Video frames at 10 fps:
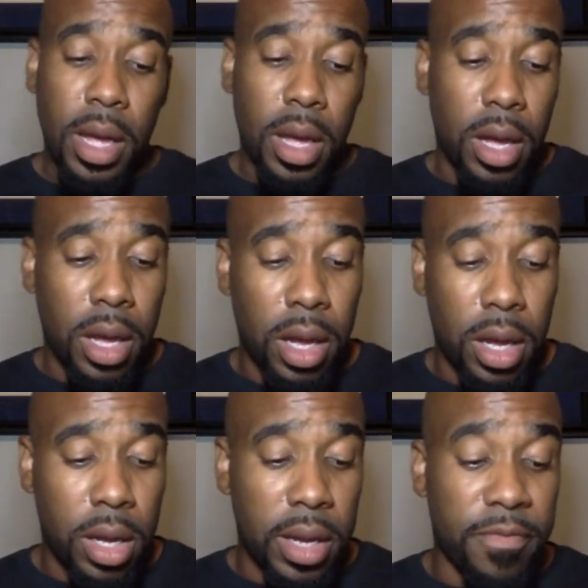
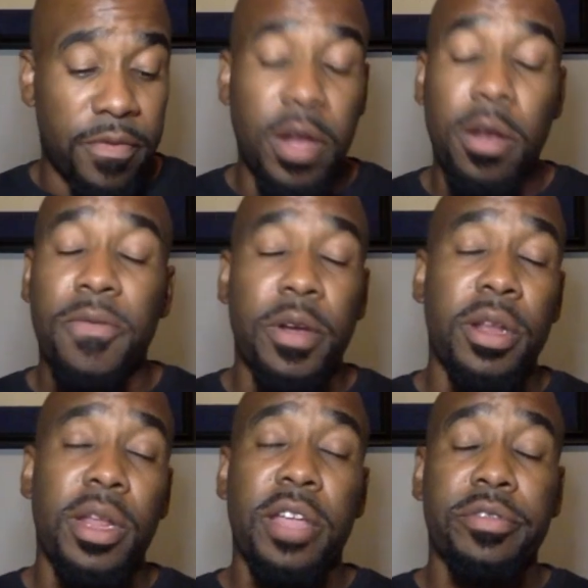and very,
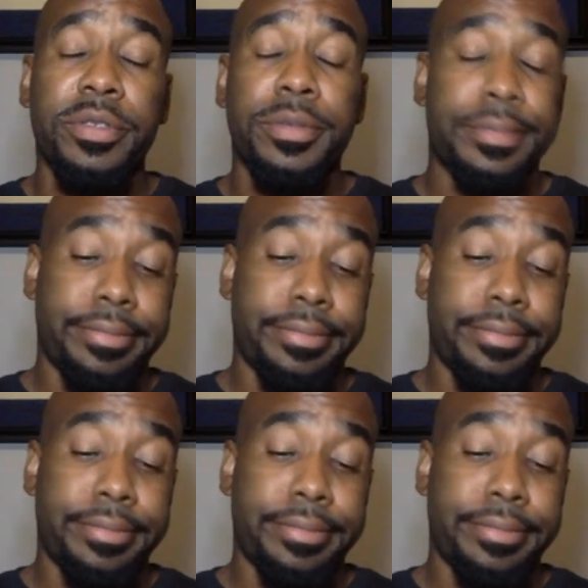very dangerous.